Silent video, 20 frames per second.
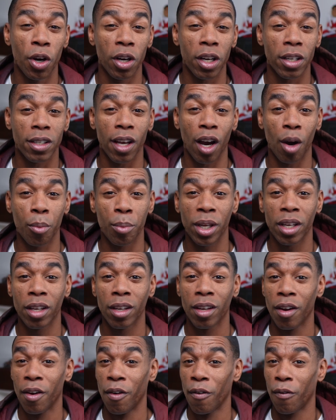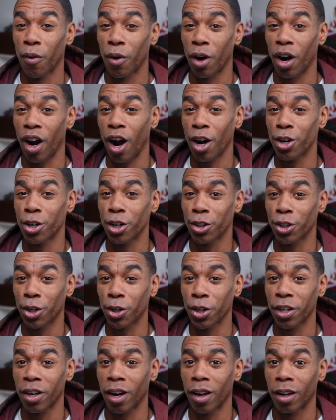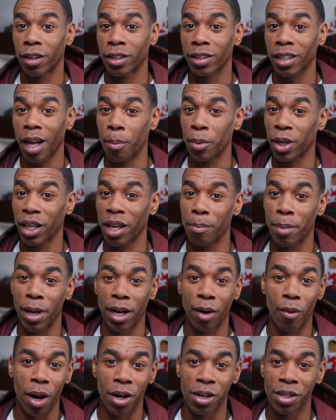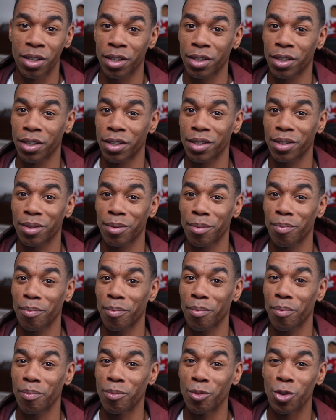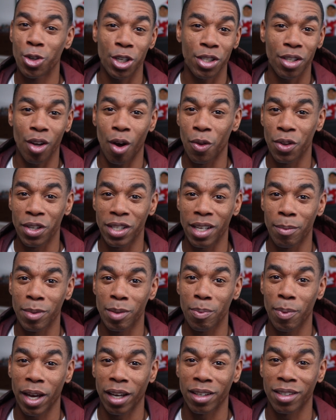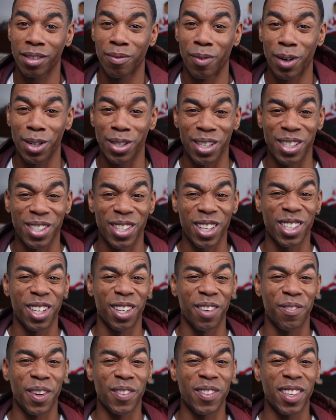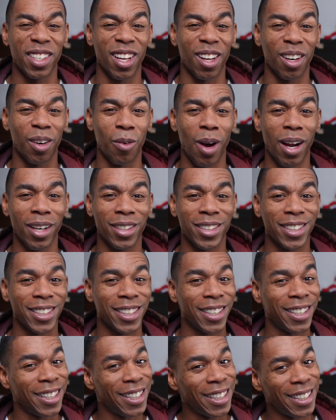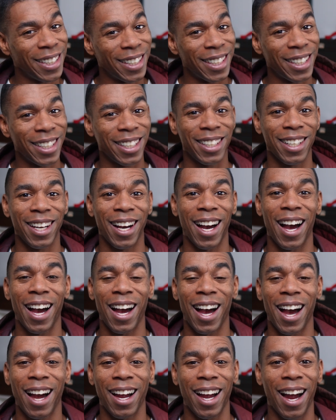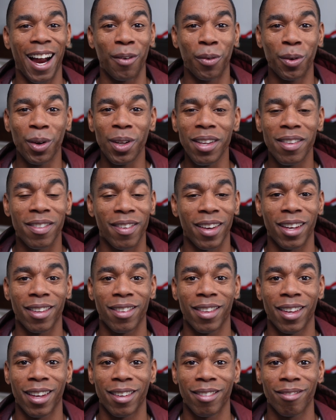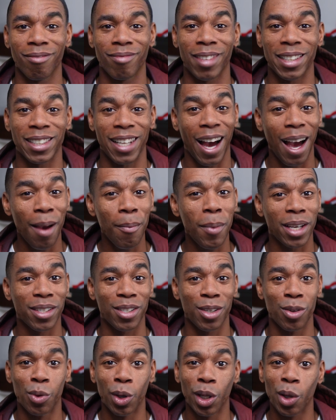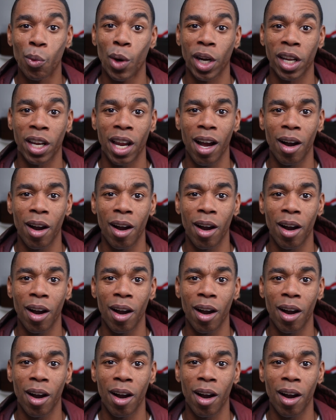you're going to tell me for $130, I'm going to get better water resistance, just all the same specs versus a $615 watch? I really think that the Timex is really winning